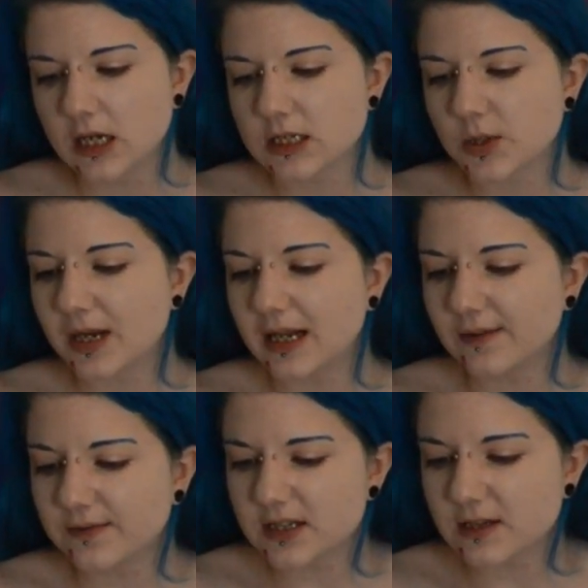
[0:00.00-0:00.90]
So he
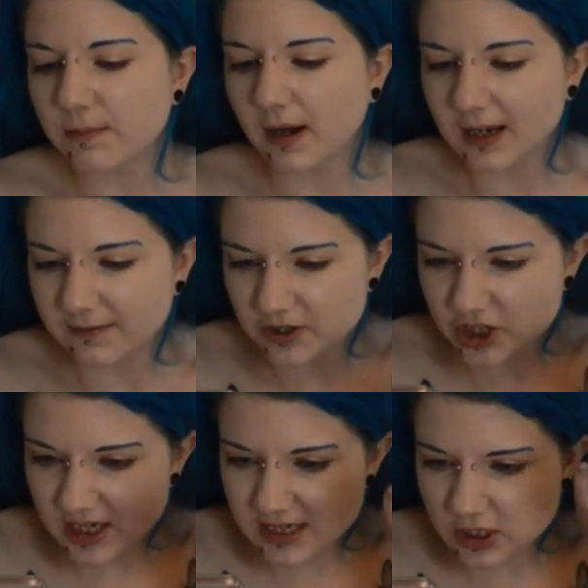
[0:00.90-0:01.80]
lifts the pile of
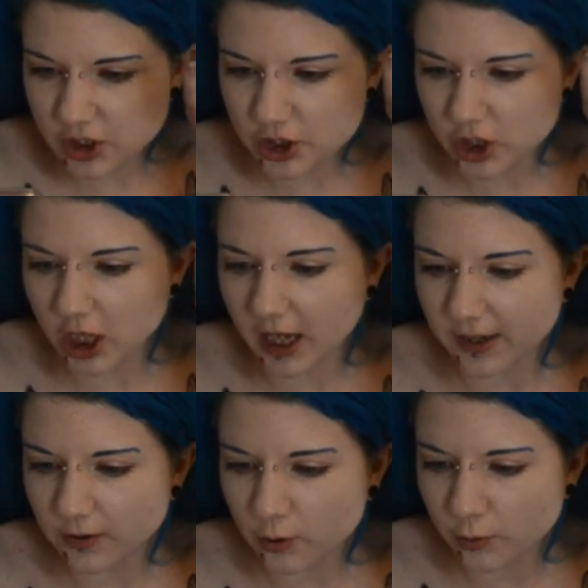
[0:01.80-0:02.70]
cheese and sugar
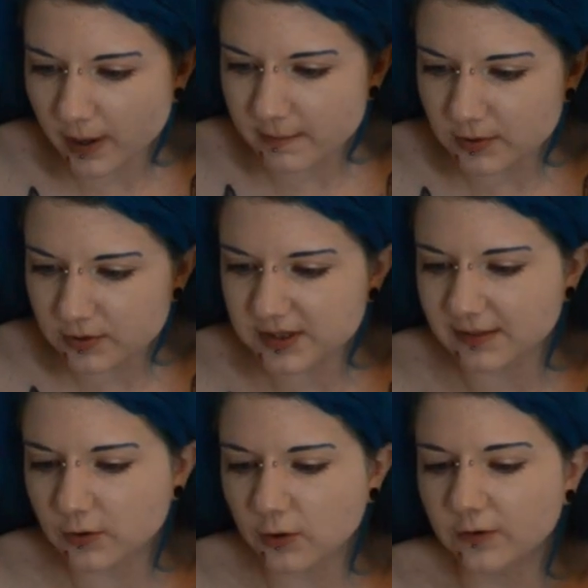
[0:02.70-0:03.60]
and crumbles
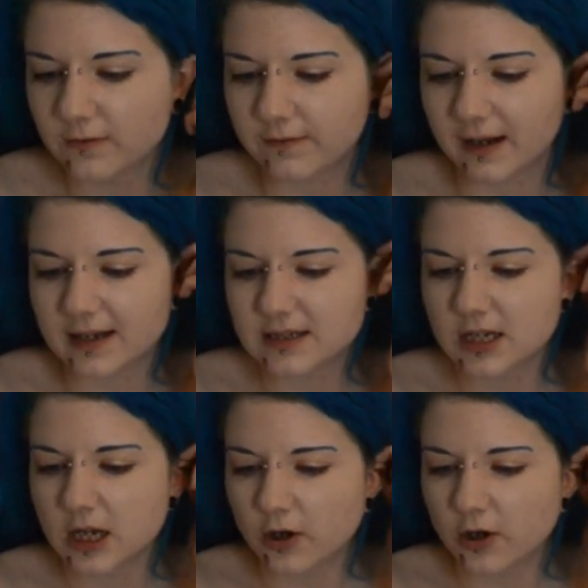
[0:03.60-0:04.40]
some cornflakes